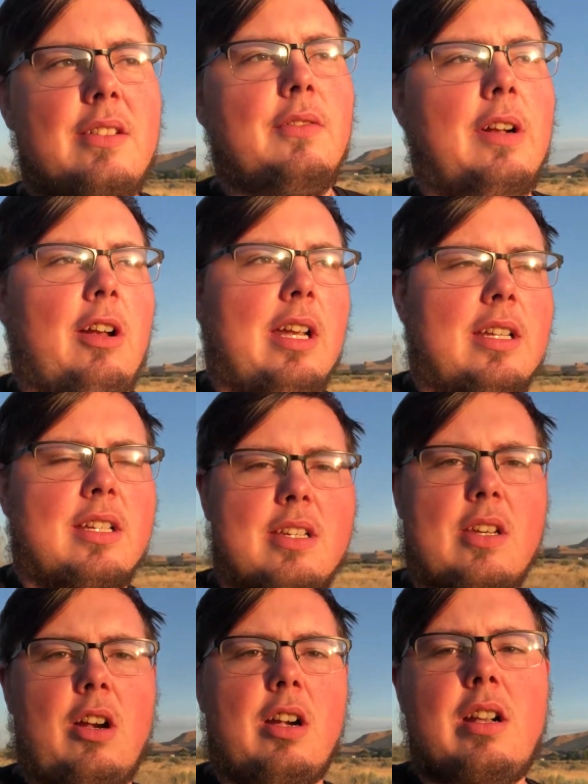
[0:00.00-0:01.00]
very
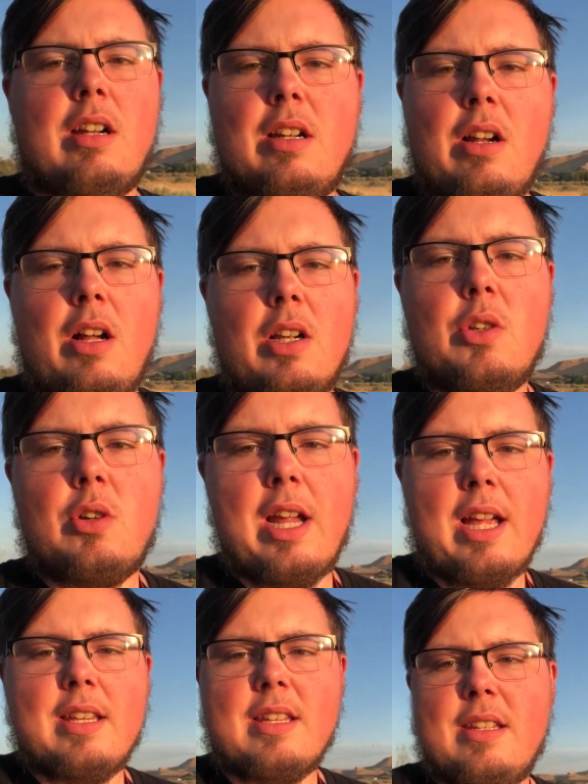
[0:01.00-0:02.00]
stark
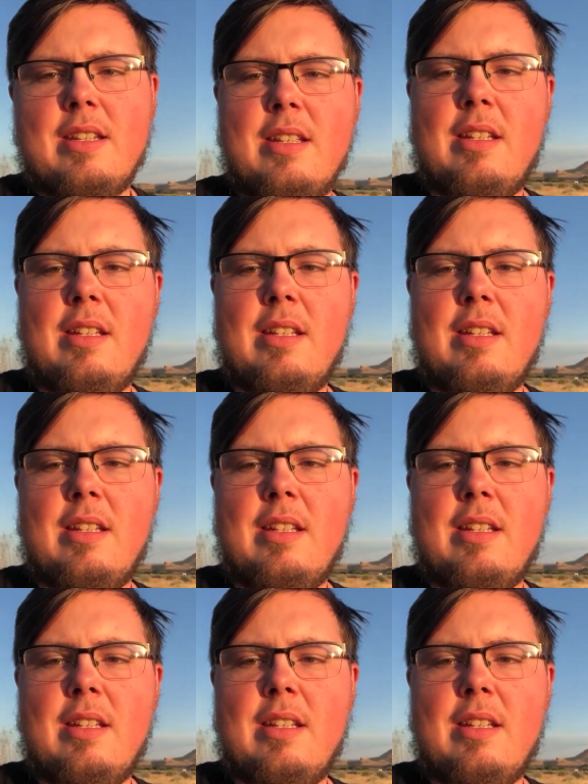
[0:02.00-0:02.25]
contrast.